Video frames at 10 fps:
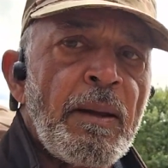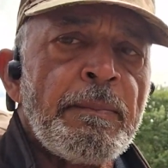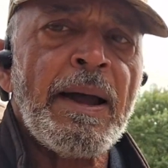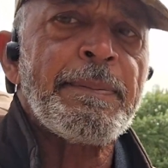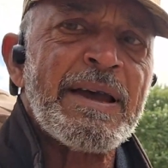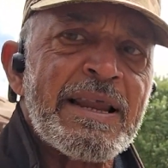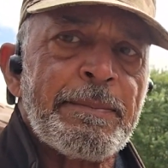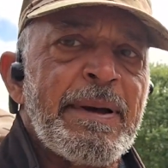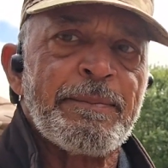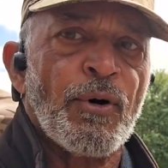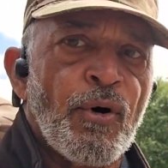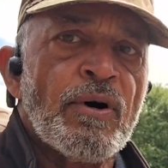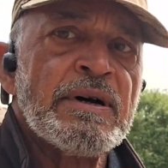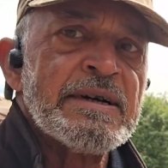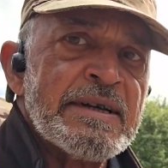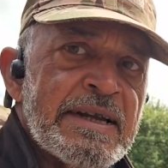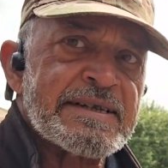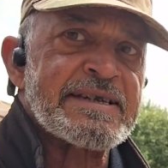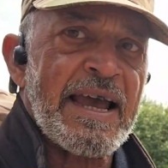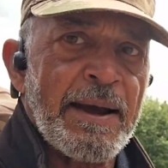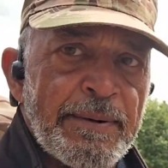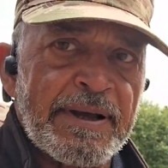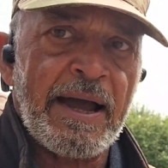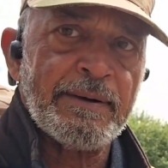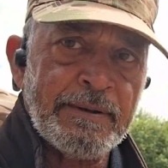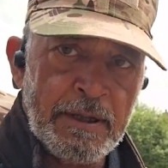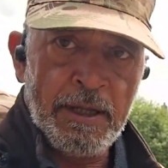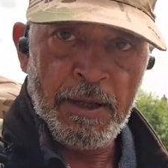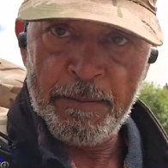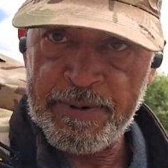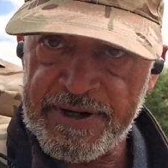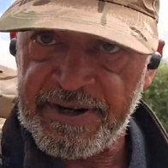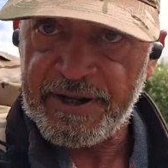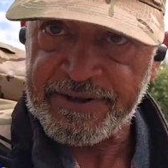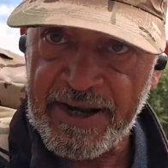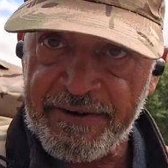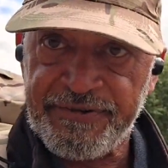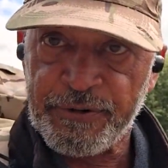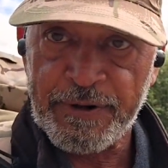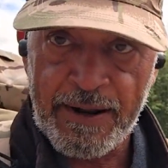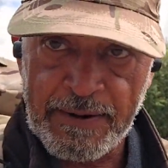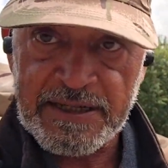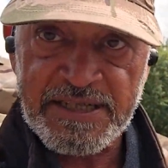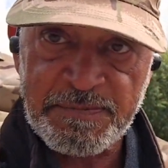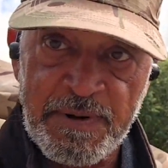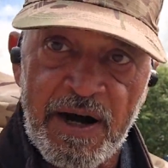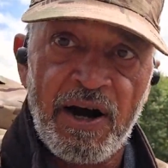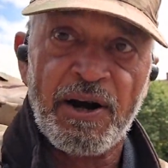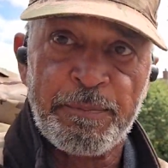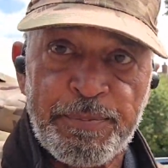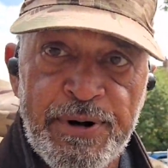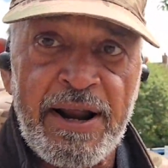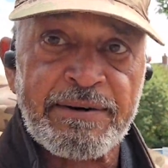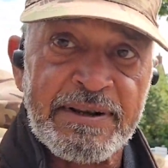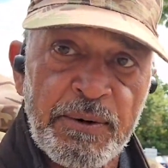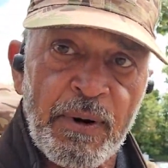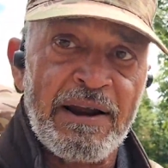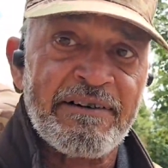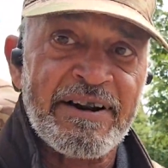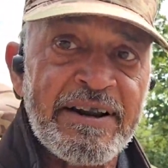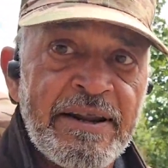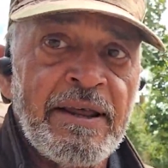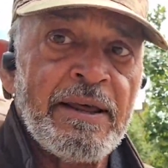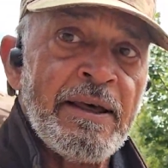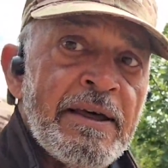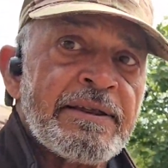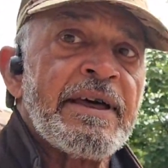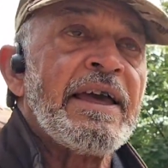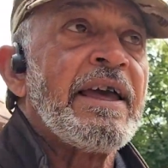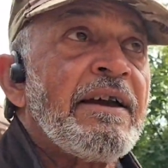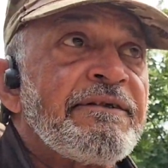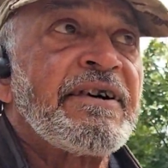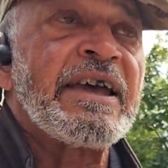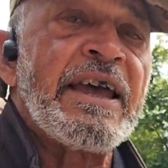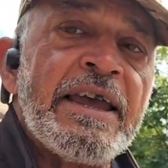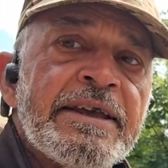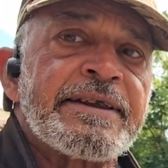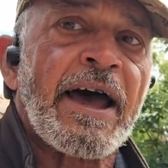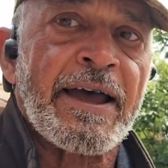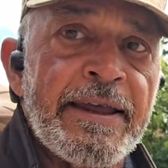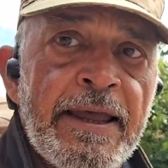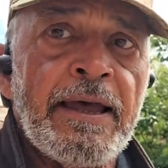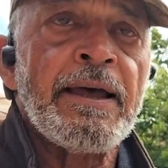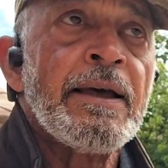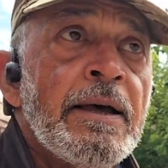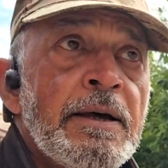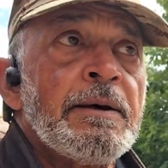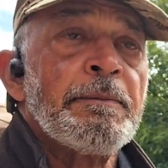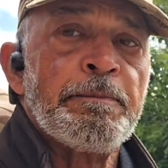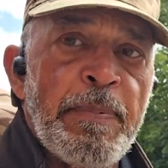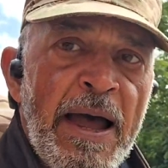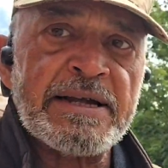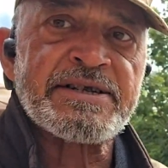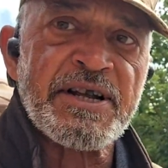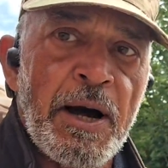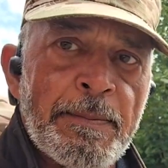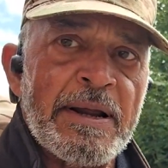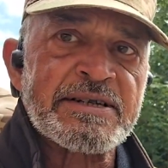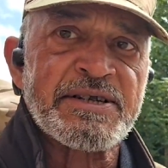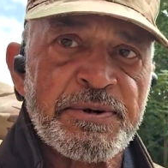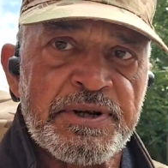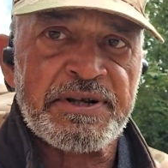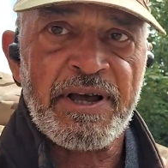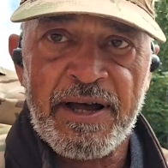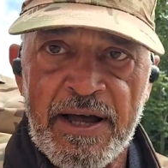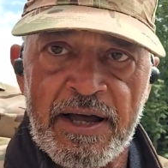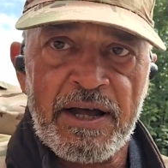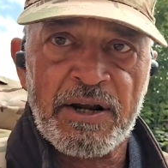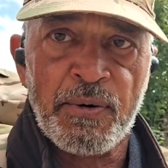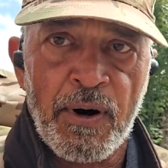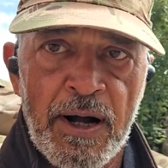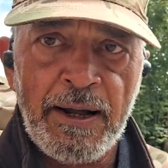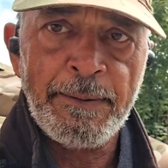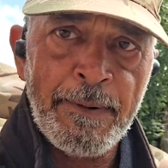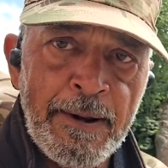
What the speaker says: Maybe a little bit more. Let's see how we go. But I don't know if you'll notice, but I'm proudly wearing the VE Day badge that I managed to acquire.